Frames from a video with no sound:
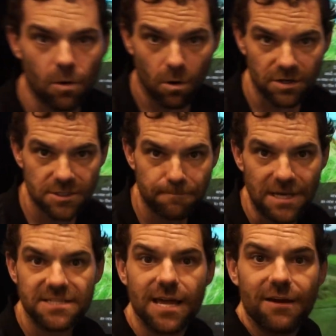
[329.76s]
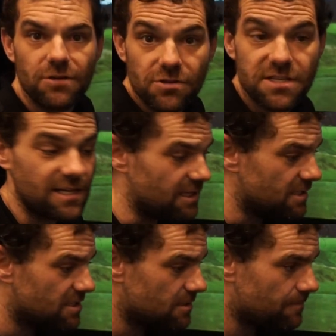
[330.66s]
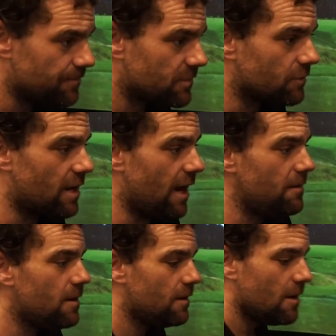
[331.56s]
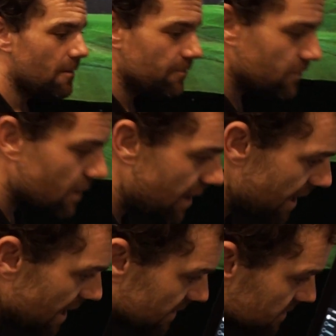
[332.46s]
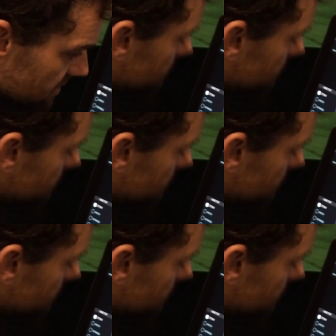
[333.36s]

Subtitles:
course based out of New Zealand, okay? And